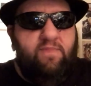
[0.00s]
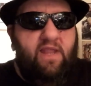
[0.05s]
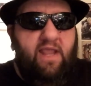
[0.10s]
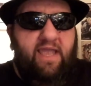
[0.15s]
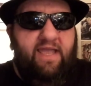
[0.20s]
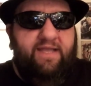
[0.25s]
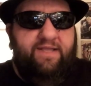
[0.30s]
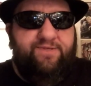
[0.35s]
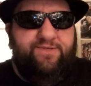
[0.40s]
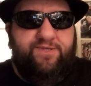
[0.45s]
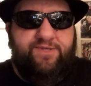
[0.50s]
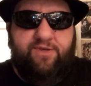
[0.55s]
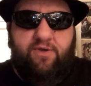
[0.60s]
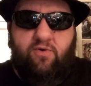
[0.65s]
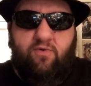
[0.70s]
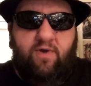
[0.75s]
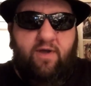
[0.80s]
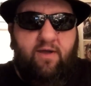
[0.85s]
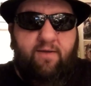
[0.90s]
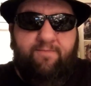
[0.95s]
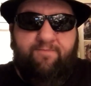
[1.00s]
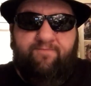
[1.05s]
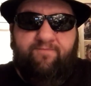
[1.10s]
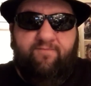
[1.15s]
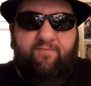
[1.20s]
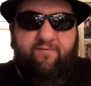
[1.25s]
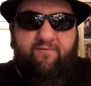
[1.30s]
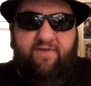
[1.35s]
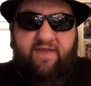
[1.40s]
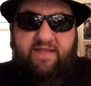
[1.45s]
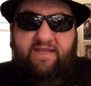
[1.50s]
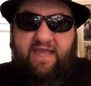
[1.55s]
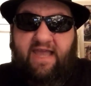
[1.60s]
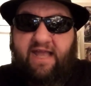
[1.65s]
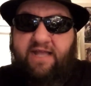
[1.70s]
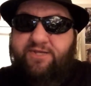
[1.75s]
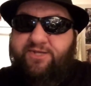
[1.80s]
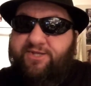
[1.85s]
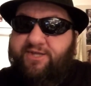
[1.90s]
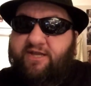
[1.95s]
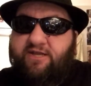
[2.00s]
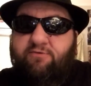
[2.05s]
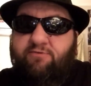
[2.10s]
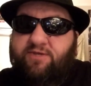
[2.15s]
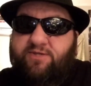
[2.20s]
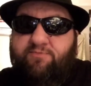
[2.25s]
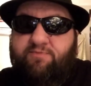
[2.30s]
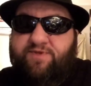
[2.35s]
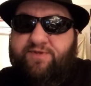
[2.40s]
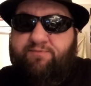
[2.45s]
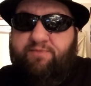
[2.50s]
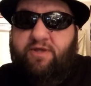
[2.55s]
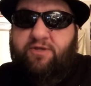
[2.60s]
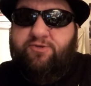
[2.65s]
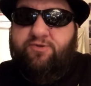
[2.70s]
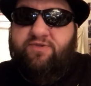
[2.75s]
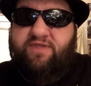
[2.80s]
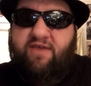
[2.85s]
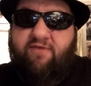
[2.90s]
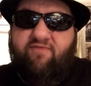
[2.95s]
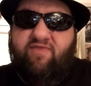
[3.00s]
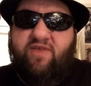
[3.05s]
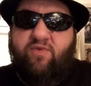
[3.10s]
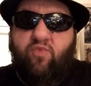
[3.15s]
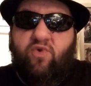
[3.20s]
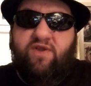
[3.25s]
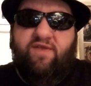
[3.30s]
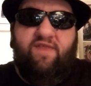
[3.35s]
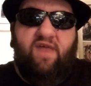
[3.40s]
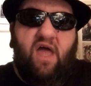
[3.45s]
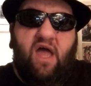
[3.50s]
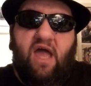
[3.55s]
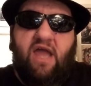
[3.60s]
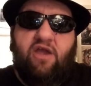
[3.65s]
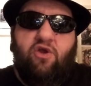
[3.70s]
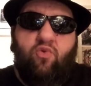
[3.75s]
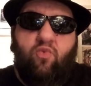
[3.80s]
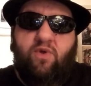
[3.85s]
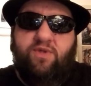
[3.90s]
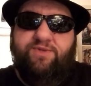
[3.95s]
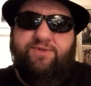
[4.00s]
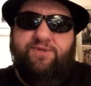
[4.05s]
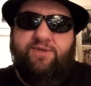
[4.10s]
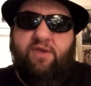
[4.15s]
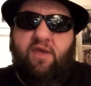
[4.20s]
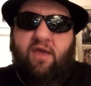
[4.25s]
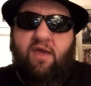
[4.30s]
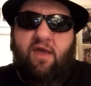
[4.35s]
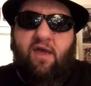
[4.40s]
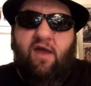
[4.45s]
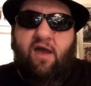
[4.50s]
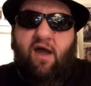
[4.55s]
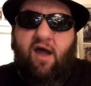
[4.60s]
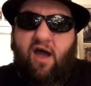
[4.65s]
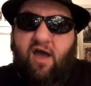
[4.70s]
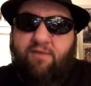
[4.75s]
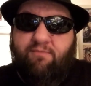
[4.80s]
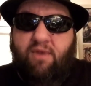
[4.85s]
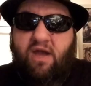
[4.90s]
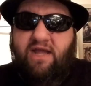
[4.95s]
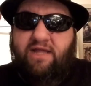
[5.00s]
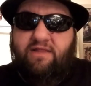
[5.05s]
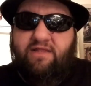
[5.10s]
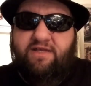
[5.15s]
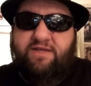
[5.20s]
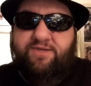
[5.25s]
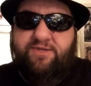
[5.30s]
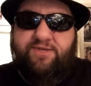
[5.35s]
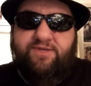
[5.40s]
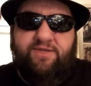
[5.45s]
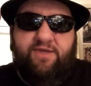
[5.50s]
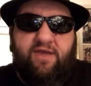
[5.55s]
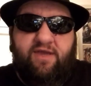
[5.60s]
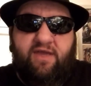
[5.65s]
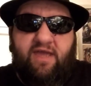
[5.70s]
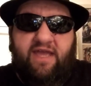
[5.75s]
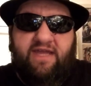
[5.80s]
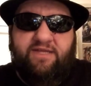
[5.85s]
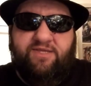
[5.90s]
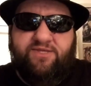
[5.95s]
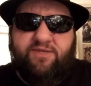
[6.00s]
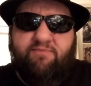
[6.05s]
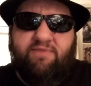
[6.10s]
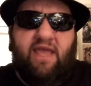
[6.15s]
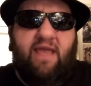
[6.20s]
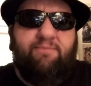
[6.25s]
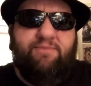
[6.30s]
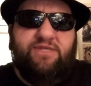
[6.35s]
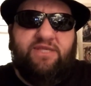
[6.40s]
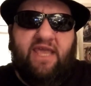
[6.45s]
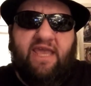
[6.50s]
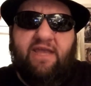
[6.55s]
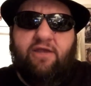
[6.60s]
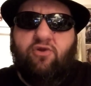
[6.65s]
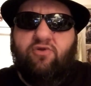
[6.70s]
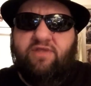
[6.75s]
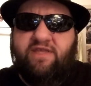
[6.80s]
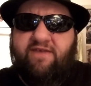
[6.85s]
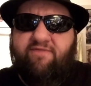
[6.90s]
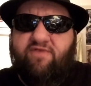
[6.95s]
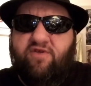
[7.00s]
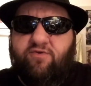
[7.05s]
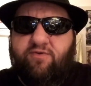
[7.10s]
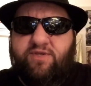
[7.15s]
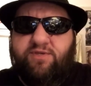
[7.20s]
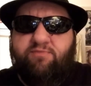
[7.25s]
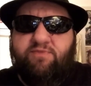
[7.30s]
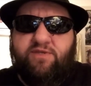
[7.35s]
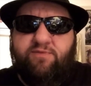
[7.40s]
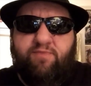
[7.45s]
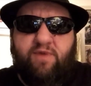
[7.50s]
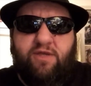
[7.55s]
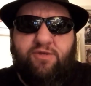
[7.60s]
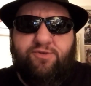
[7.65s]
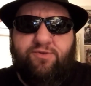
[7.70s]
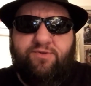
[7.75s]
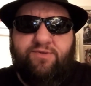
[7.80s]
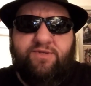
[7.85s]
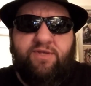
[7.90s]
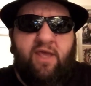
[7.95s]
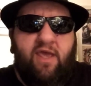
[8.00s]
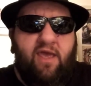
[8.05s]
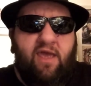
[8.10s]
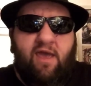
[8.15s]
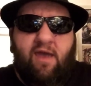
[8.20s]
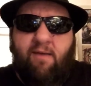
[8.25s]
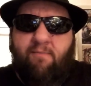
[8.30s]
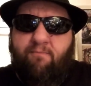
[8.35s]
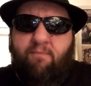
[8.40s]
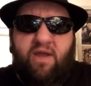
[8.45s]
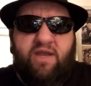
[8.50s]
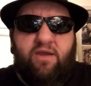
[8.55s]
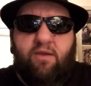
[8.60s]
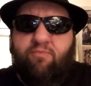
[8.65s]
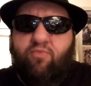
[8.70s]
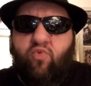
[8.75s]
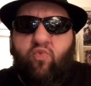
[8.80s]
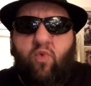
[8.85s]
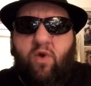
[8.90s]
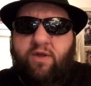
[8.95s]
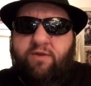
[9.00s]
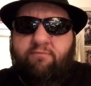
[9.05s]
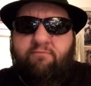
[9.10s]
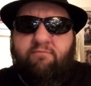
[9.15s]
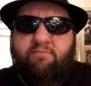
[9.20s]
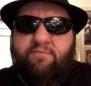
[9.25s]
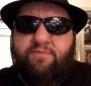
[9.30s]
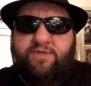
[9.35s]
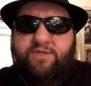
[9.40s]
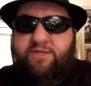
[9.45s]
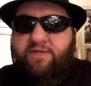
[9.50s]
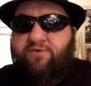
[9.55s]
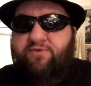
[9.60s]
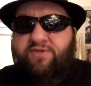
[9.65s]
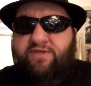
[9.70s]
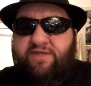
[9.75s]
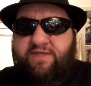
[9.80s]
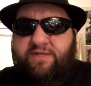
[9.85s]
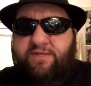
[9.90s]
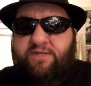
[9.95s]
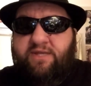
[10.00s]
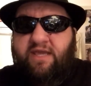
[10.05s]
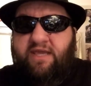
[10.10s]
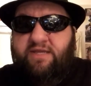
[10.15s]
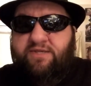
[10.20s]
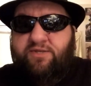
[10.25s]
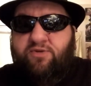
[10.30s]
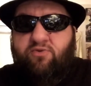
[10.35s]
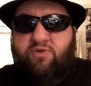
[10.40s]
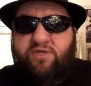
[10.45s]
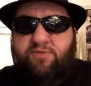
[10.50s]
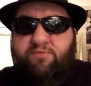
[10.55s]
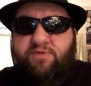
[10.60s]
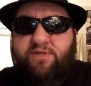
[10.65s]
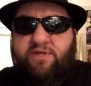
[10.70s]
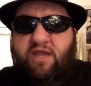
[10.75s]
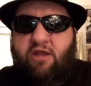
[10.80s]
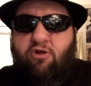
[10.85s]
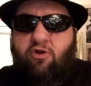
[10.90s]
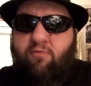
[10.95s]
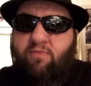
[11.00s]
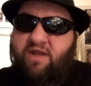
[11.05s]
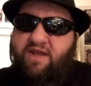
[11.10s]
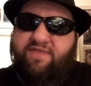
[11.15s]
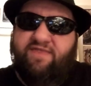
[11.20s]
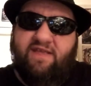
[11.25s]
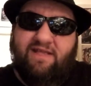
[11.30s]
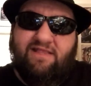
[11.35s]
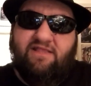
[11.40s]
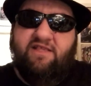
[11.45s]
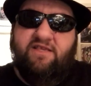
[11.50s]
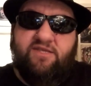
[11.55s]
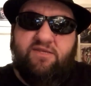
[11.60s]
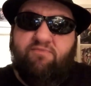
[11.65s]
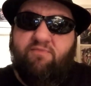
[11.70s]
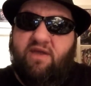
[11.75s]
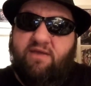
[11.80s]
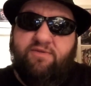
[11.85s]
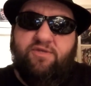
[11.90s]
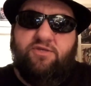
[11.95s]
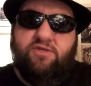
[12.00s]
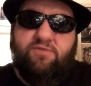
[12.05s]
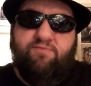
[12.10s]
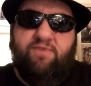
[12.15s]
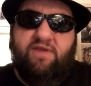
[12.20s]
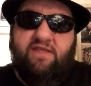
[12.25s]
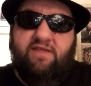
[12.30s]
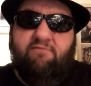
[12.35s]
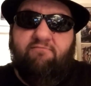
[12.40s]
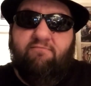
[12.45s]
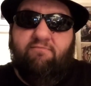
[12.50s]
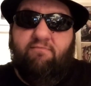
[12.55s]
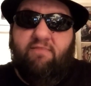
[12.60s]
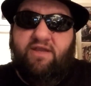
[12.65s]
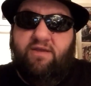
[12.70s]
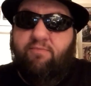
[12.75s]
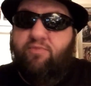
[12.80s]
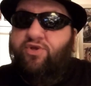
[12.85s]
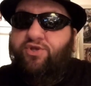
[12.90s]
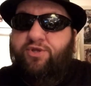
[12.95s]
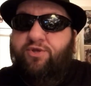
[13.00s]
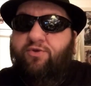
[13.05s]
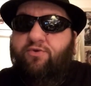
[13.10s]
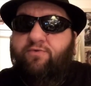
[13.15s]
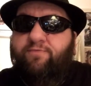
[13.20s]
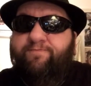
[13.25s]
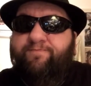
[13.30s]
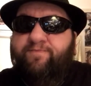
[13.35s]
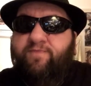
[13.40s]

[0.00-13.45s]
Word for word: And so, um, fantastic Christmas special. Definitely one of the higher ones on my list. Uh, I can sometimes take or leave the Christmas specials. My number one still to this day is A Christmas Carol, but I think this might just be my number two.